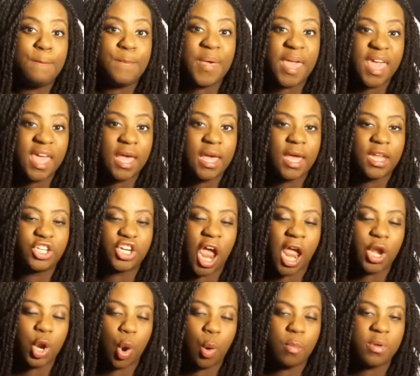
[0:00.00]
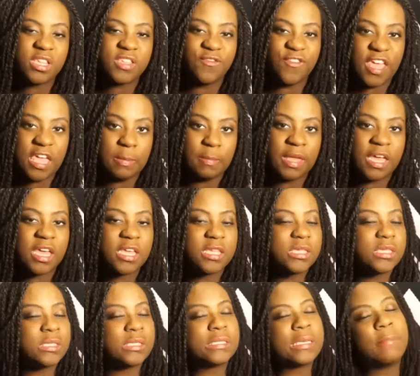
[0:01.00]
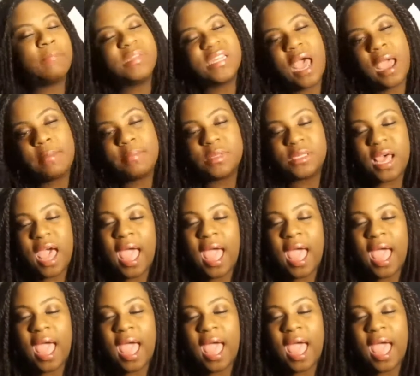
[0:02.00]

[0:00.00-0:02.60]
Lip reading: big ginormous feet because sometimes